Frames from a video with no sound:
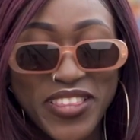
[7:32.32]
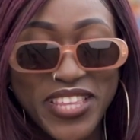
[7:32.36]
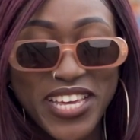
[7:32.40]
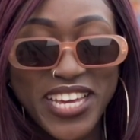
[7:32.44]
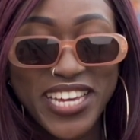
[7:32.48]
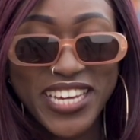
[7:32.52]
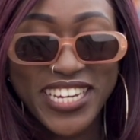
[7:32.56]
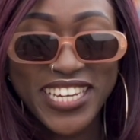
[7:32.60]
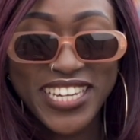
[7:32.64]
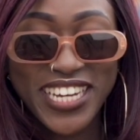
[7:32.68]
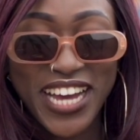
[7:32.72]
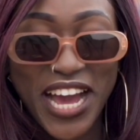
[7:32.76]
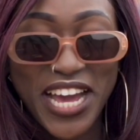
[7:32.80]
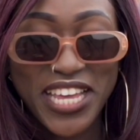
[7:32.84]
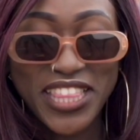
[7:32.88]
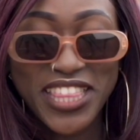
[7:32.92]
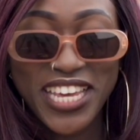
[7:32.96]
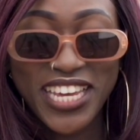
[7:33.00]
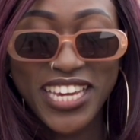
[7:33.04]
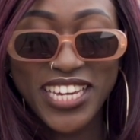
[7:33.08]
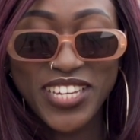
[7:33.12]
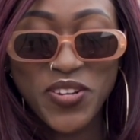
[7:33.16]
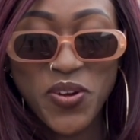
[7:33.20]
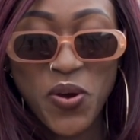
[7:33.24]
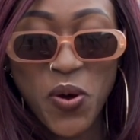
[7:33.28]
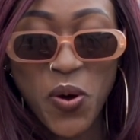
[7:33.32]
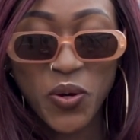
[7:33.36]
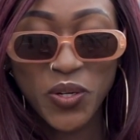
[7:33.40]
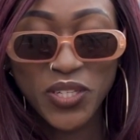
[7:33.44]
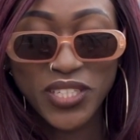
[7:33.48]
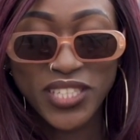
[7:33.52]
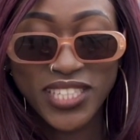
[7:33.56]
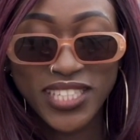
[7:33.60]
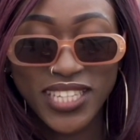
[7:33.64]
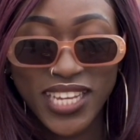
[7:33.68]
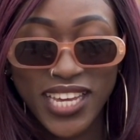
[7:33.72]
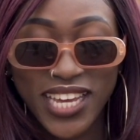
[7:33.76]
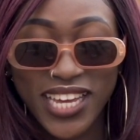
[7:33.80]
think I think it
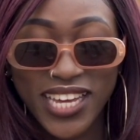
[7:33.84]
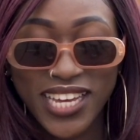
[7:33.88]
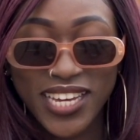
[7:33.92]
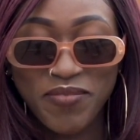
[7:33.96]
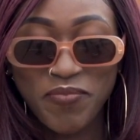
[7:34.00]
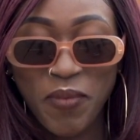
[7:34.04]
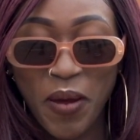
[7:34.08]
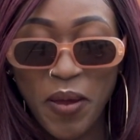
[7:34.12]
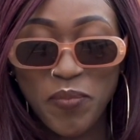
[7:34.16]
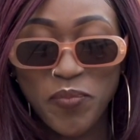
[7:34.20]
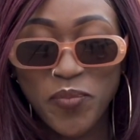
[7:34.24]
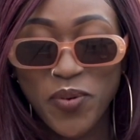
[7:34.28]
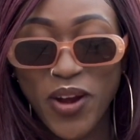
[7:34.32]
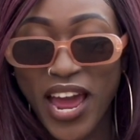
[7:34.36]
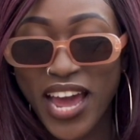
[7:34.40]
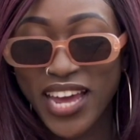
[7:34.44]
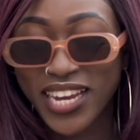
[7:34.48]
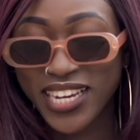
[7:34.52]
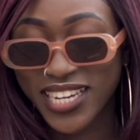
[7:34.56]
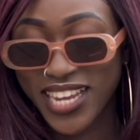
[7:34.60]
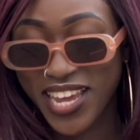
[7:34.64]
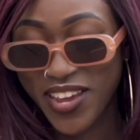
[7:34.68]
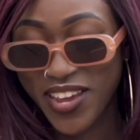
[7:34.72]
goes. My brand,